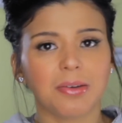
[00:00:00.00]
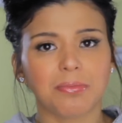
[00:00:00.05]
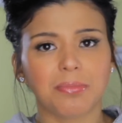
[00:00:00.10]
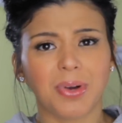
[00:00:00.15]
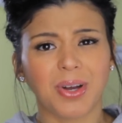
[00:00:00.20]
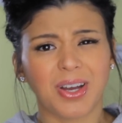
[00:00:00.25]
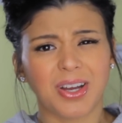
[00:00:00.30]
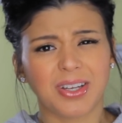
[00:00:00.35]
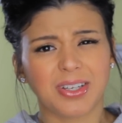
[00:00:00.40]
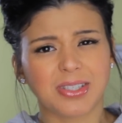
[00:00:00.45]

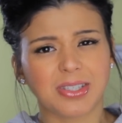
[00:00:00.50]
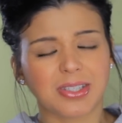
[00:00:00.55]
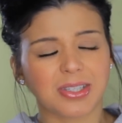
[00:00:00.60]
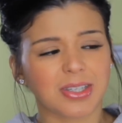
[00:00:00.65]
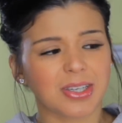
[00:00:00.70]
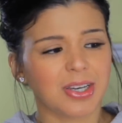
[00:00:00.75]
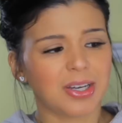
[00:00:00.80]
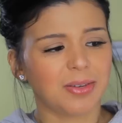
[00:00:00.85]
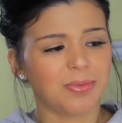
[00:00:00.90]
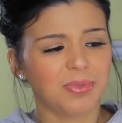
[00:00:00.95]
but
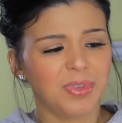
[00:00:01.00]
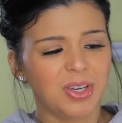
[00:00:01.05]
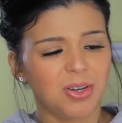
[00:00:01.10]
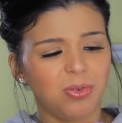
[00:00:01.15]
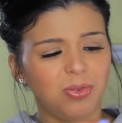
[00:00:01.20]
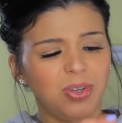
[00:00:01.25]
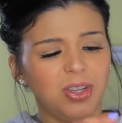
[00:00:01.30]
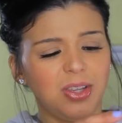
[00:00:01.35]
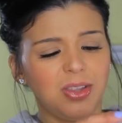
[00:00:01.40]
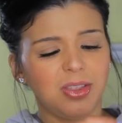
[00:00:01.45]
the
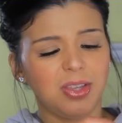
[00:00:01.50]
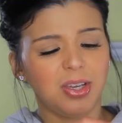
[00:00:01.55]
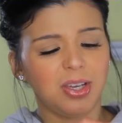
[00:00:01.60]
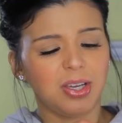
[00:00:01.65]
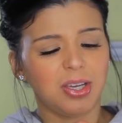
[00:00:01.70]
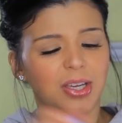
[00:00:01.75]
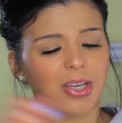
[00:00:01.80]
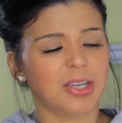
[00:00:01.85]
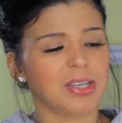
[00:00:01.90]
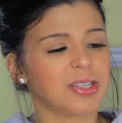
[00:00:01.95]
only
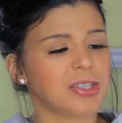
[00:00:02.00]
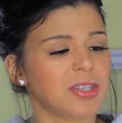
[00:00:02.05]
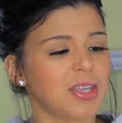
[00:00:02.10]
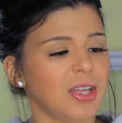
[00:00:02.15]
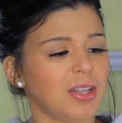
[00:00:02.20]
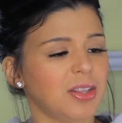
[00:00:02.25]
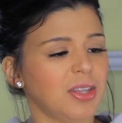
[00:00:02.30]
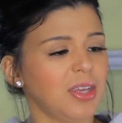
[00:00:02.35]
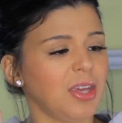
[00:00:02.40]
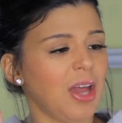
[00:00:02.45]
thing is
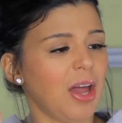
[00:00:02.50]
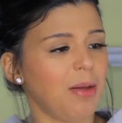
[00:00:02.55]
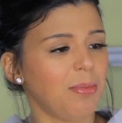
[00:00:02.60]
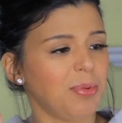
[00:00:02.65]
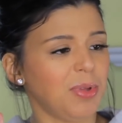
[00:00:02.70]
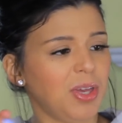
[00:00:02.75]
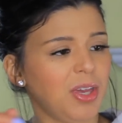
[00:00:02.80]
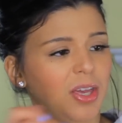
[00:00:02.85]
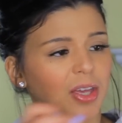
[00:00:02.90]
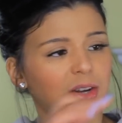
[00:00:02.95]
that the
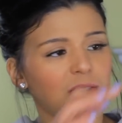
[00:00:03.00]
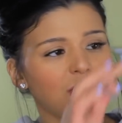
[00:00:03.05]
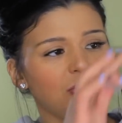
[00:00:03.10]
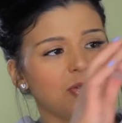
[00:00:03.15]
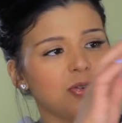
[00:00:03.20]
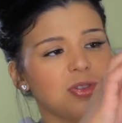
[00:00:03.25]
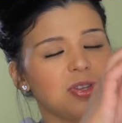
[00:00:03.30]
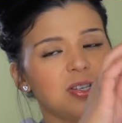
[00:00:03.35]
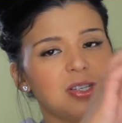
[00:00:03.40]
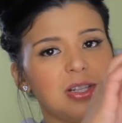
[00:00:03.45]

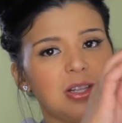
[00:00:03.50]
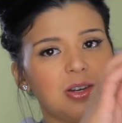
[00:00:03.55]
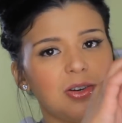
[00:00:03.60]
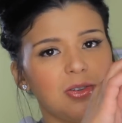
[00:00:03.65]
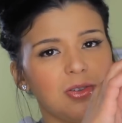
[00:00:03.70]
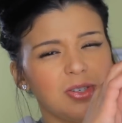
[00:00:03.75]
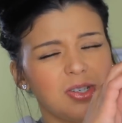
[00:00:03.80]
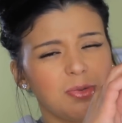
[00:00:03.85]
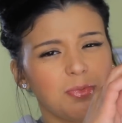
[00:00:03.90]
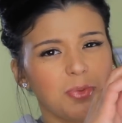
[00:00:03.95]
applicator, or this
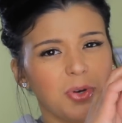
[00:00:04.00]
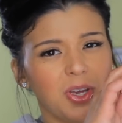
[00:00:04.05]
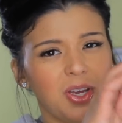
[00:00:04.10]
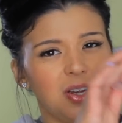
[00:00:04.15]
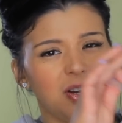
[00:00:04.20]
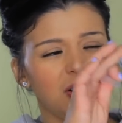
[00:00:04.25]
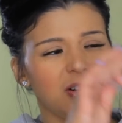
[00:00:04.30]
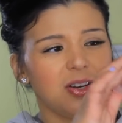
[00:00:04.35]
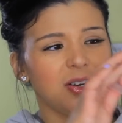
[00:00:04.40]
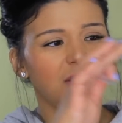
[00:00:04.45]
little
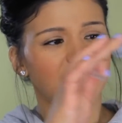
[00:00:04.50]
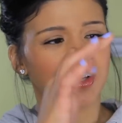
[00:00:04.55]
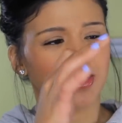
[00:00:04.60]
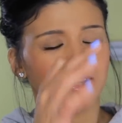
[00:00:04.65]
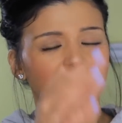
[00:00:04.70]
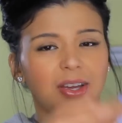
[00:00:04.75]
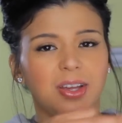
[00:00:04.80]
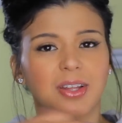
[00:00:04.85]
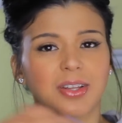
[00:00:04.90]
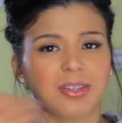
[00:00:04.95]
sprayer,
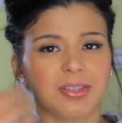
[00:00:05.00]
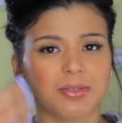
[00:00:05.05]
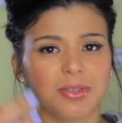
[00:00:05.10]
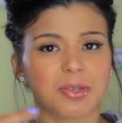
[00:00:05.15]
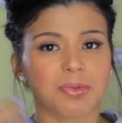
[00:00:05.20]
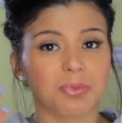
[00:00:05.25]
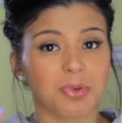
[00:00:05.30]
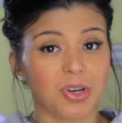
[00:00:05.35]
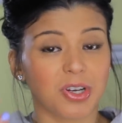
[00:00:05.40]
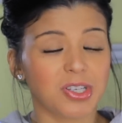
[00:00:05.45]
it
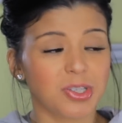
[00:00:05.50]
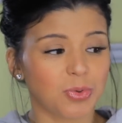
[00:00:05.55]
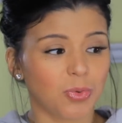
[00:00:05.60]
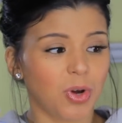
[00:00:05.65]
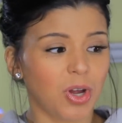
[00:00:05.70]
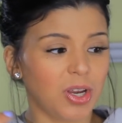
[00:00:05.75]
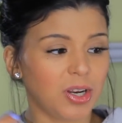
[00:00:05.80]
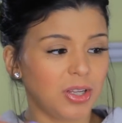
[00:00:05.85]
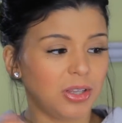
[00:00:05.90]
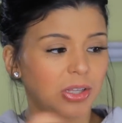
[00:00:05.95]
sprays
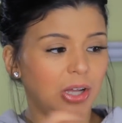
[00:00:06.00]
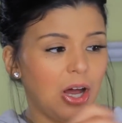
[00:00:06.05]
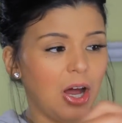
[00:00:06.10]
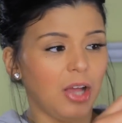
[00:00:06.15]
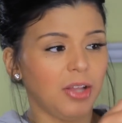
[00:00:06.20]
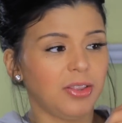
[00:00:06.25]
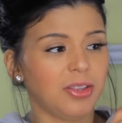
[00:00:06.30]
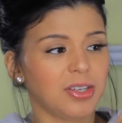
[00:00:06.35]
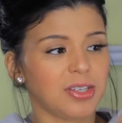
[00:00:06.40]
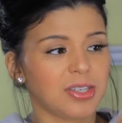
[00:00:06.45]
quite a
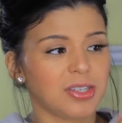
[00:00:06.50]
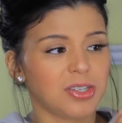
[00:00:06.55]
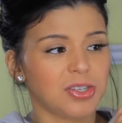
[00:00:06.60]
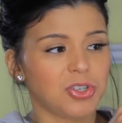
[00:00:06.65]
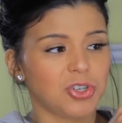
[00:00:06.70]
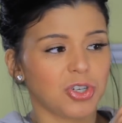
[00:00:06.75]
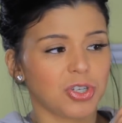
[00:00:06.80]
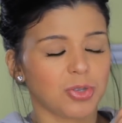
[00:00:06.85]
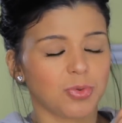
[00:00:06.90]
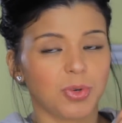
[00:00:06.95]
lot. This is
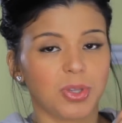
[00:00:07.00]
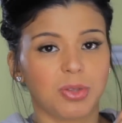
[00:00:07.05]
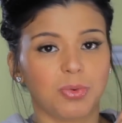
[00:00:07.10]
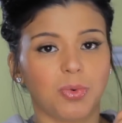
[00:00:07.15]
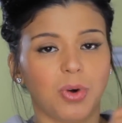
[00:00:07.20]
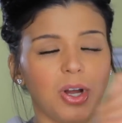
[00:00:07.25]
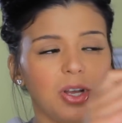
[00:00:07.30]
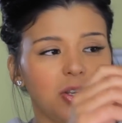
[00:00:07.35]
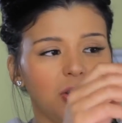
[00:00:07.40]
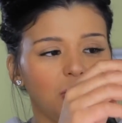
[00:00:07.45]
just with
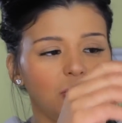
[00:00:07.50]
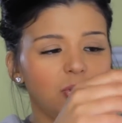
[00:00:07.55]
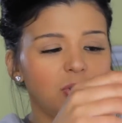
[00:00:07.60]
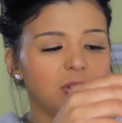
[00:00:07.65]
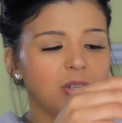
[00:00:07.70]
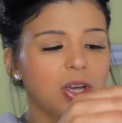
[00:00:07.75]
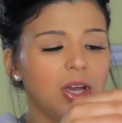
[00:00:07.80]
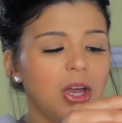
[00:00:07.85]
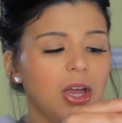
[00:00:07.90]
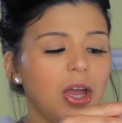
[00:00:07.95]
one
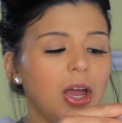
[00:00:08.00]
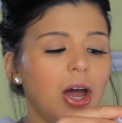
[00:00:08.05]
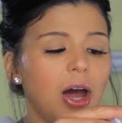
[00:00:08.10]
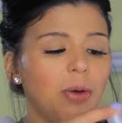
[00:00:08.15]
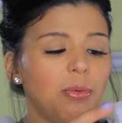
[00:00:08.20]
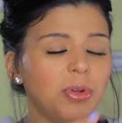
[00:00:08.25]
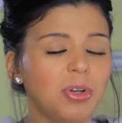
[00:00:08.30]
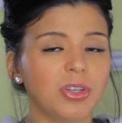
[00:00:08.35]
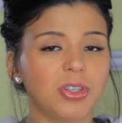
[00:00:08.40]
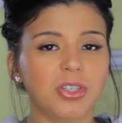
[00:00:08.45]
use.
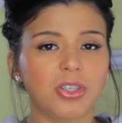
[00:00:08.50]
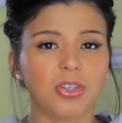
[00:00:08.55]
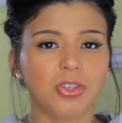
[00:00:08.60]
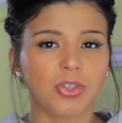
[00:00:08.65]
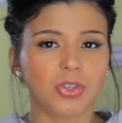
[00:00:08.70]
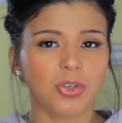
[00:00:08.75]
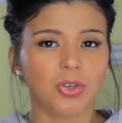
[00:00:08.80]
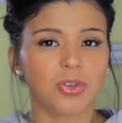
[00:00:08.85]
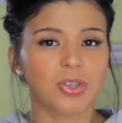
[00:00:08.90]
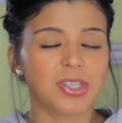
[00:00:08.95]
I will continue
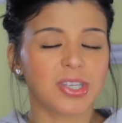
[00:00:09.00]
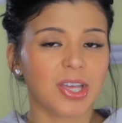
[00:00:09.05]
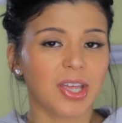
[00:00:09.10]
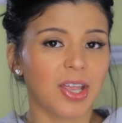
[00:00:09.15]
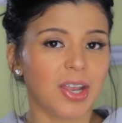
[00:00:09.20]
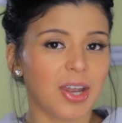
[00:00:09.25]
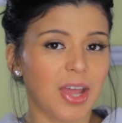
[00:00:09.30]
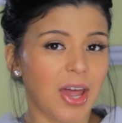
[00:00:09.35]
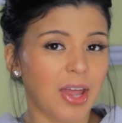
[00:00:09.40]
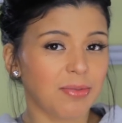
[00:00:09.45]
to use
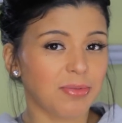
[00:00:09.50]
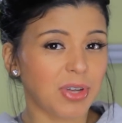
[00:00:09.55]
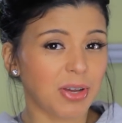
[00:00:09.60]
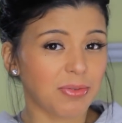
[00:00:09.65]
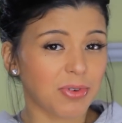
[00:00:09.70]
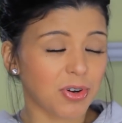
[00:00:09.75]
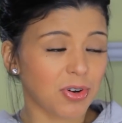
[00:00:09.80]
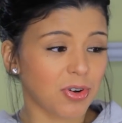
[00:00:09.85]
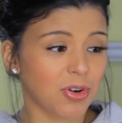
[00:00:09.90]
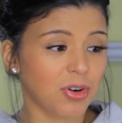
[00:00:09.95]
it. I've
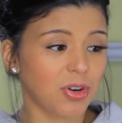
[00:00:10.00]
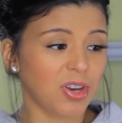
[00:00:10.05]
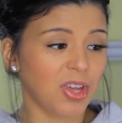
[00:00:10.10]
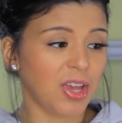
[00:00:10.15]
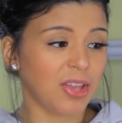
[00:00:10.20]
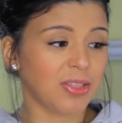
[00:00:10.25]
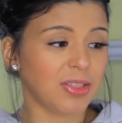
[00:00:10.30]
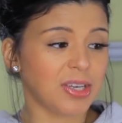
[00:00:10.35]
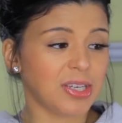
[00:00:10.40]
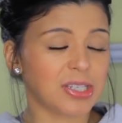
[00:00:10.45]
never heard
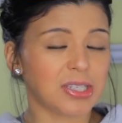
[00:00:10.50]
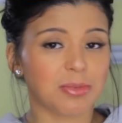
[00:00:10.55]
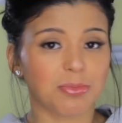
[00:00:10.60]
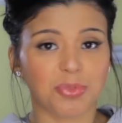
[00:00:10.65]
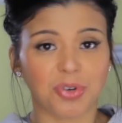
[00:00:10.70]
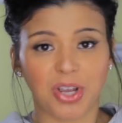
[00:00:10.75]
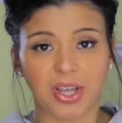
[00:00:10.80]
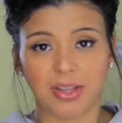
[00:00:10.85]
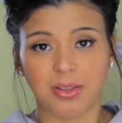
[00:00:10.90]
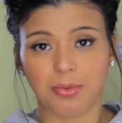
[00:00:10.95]
this
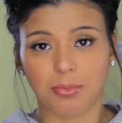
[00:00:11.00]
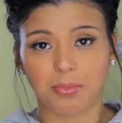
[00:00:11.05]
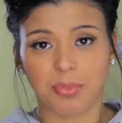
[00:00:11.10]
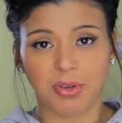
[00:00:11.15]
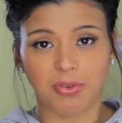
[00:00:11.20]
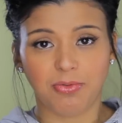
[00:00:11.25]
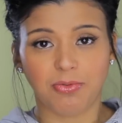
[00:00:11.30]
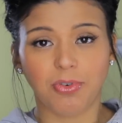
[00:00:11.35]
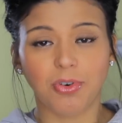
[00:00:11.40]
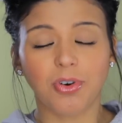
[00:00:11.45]
brand
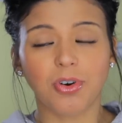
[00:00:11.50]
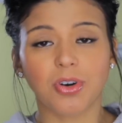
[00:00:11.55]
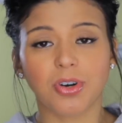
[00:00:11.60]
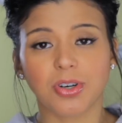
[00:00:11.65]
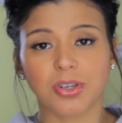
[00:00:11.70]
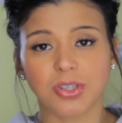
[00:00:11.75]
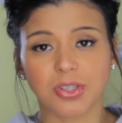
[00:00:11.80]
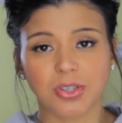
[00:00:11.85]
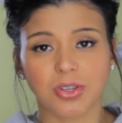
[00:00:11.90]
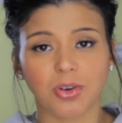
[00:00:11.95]

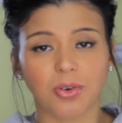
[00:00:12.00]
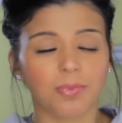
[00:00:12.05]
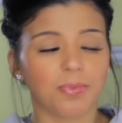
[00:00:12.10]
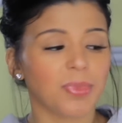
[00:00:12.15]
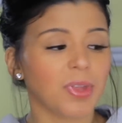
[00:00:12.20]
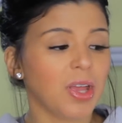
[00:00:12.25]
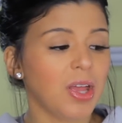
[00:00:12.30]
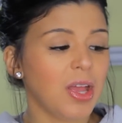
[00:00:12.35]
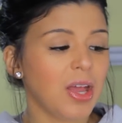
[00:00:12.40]
before, so